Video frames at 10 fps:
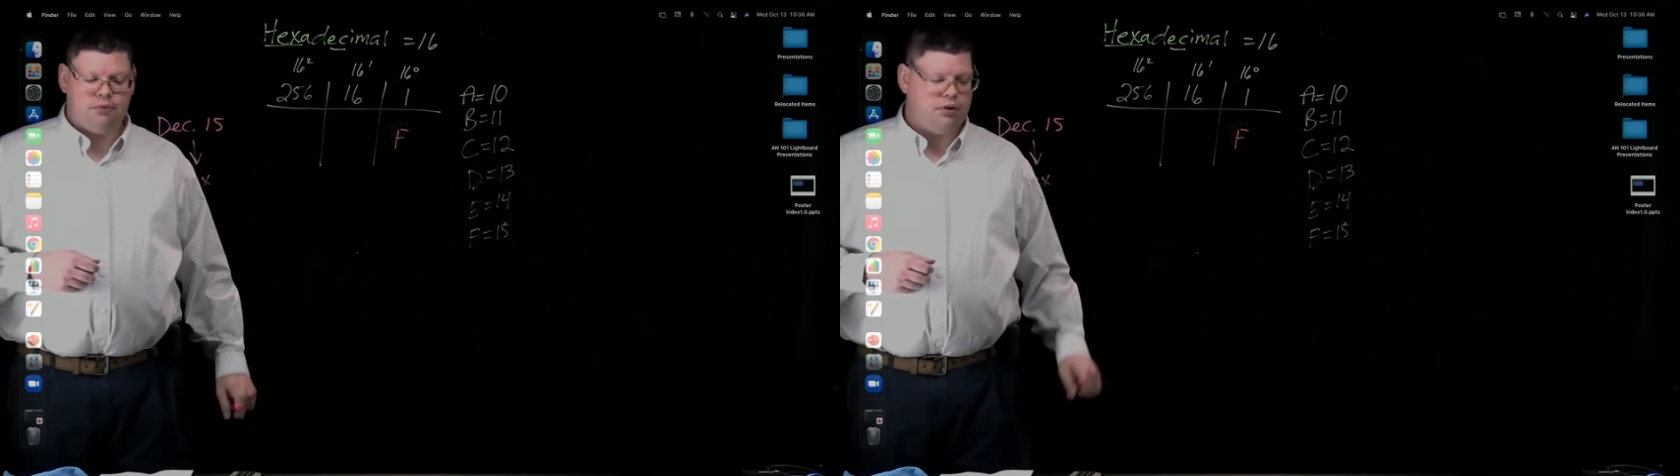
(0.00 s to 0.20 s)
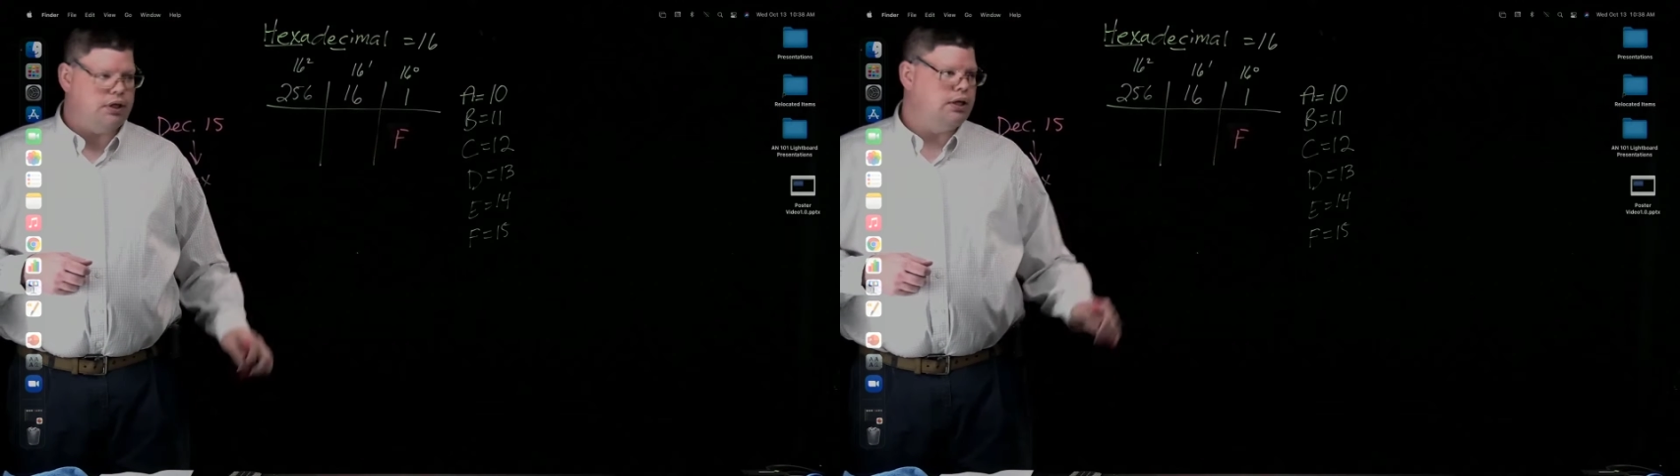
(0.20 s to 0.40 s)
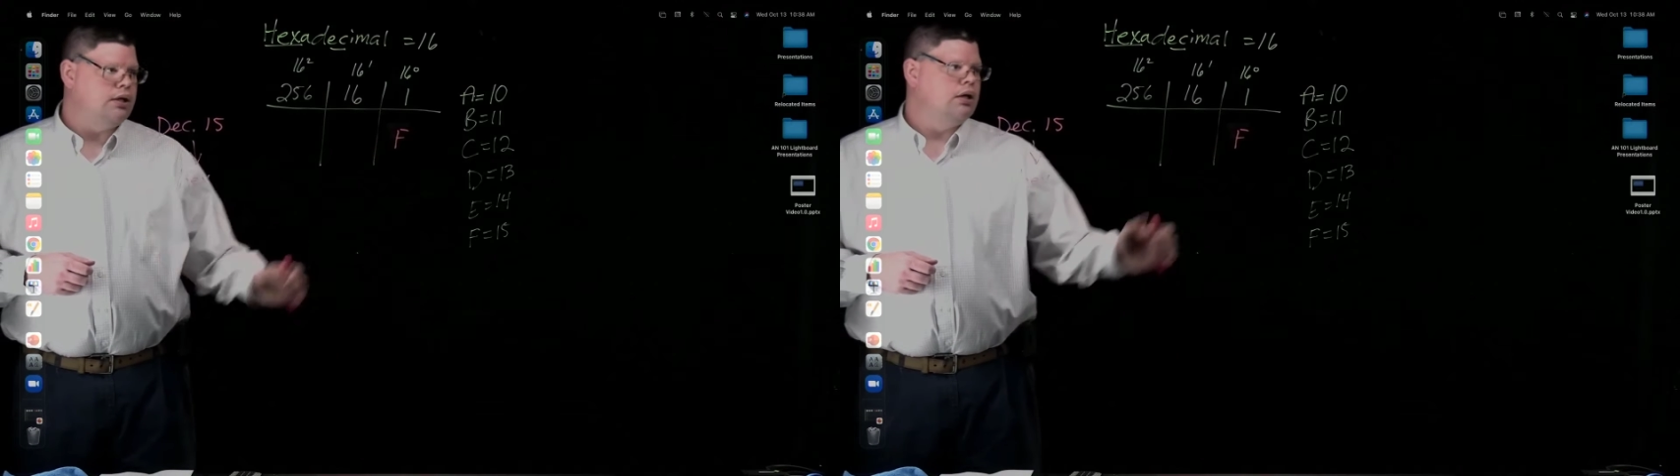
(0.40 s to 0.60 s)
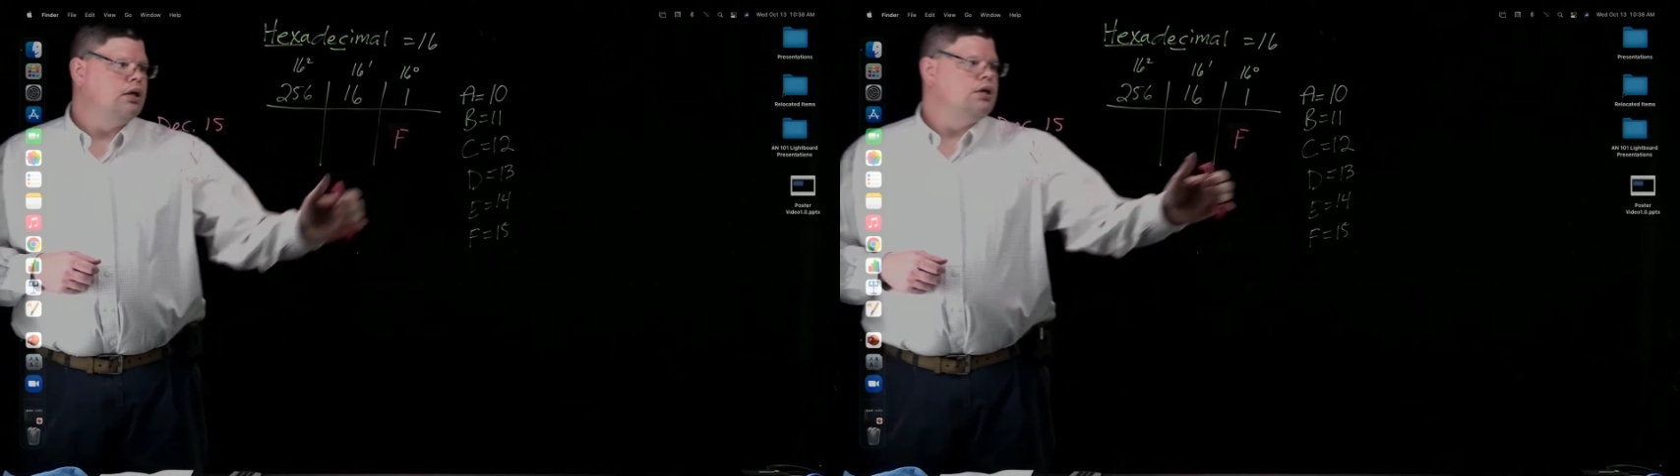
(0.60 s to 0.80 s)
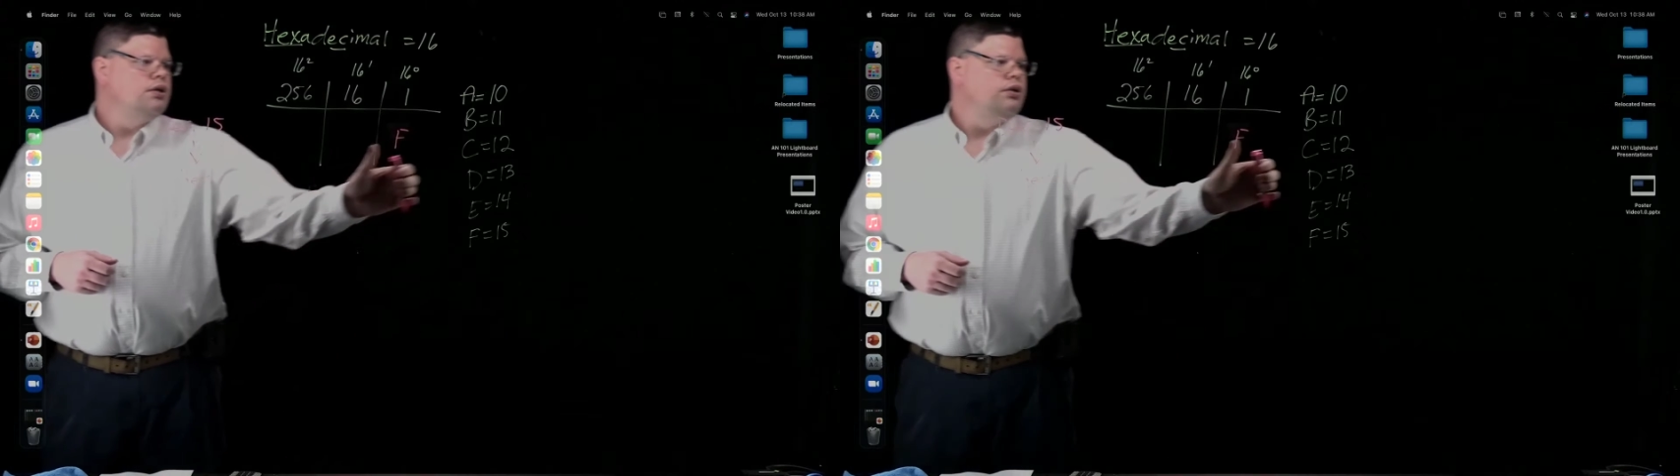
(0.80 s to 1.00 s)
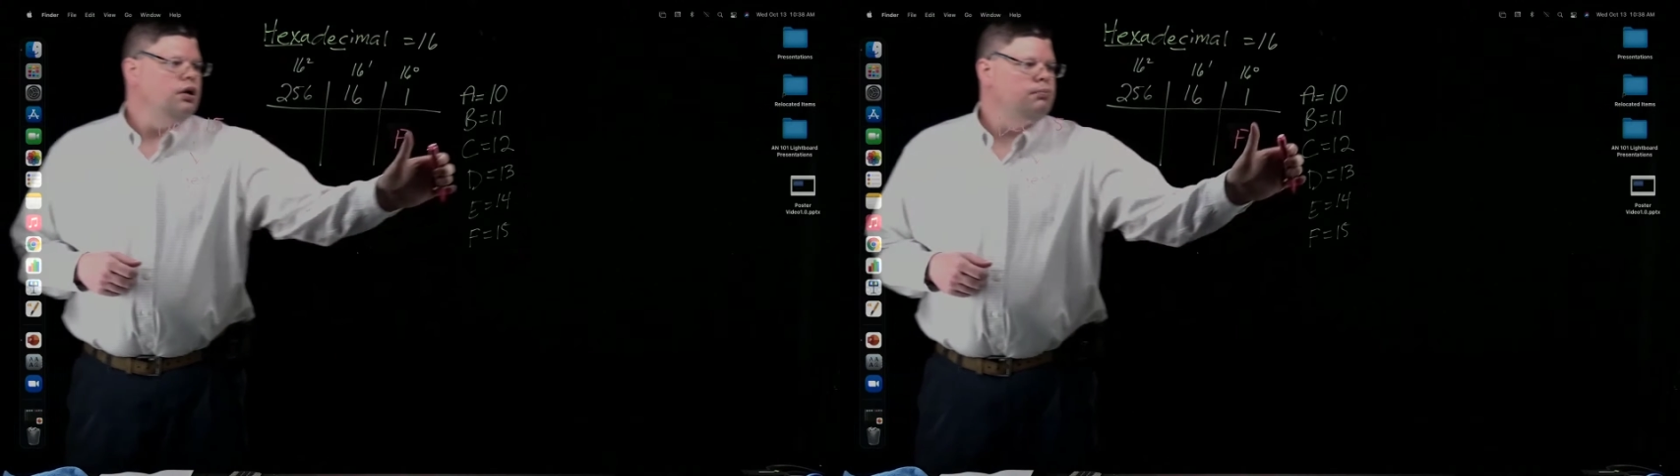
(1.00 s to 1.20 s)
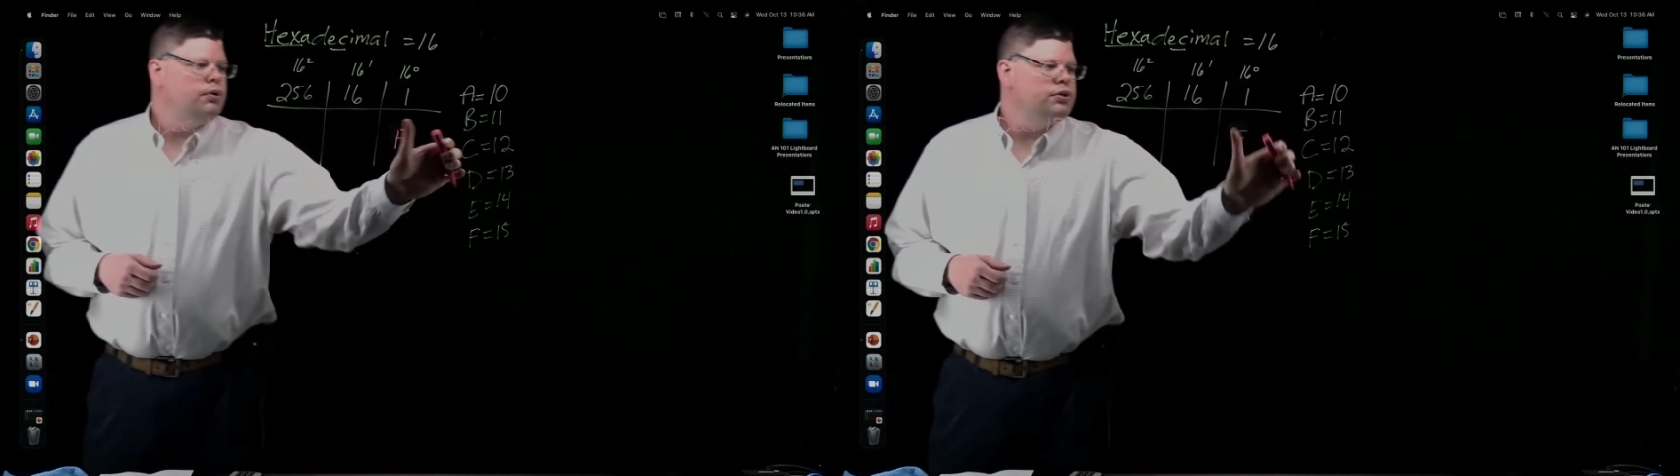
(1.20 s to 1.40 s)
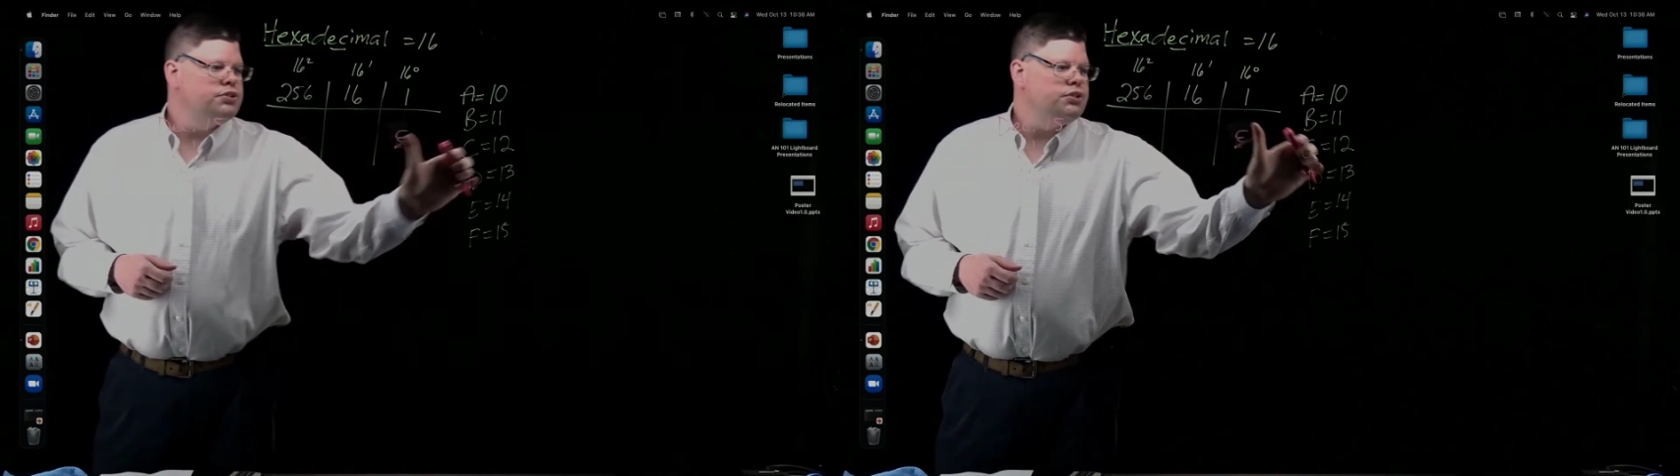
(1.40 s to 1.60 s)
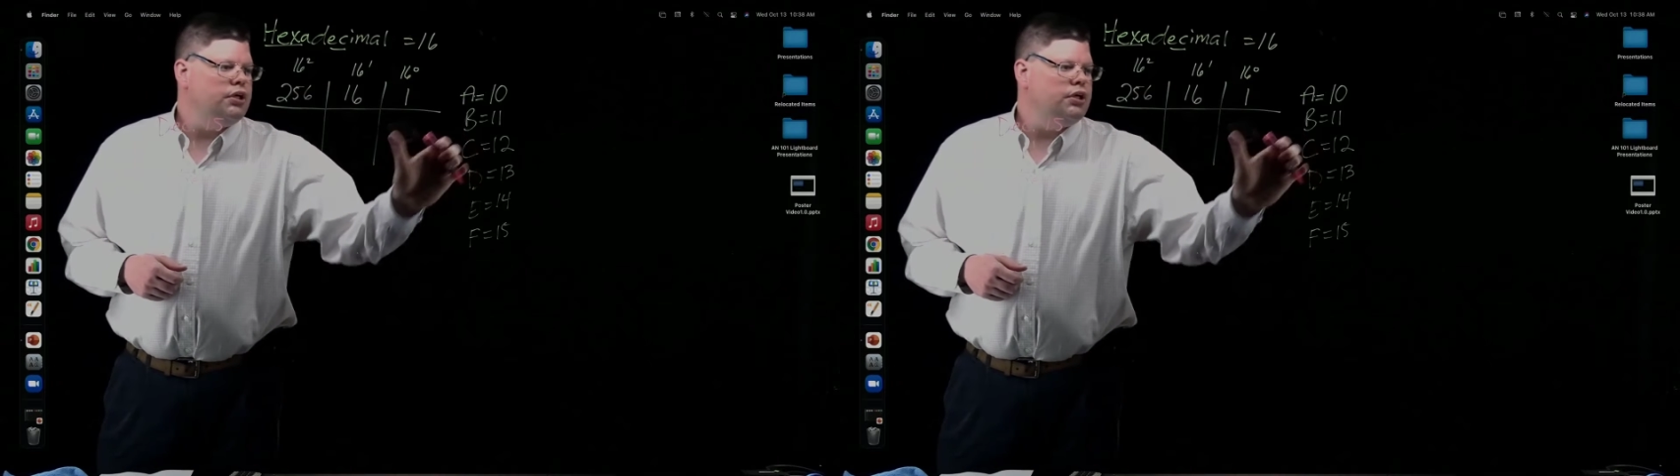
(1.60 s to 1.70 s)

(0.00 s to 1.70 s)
Okay? Numbers,